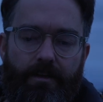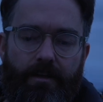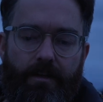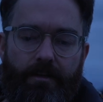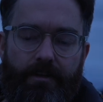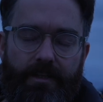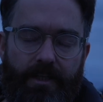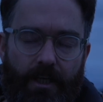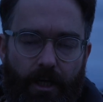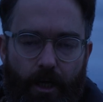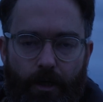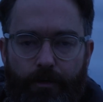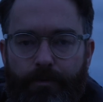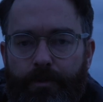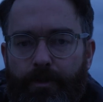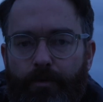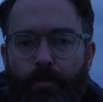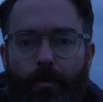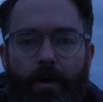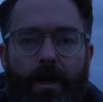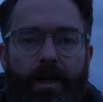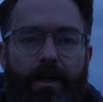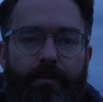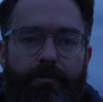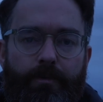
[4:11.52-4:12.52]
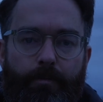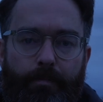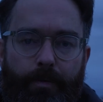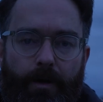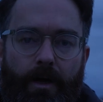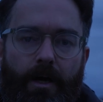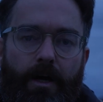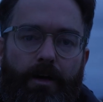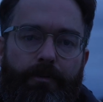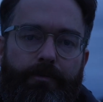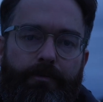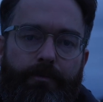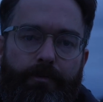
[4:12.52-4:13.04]
the only way of the
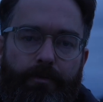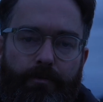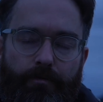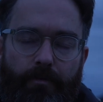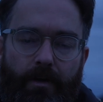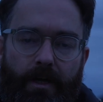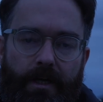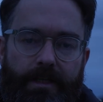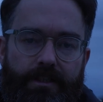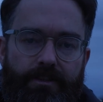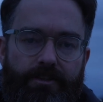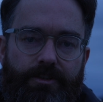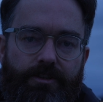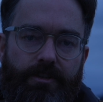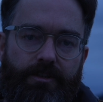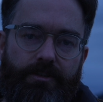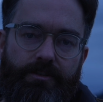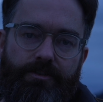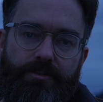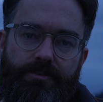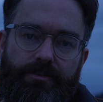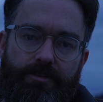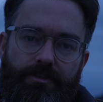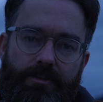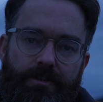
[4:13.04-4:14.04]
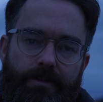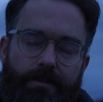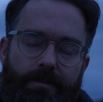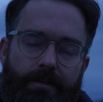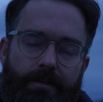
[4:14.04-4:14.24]
path of the righteous,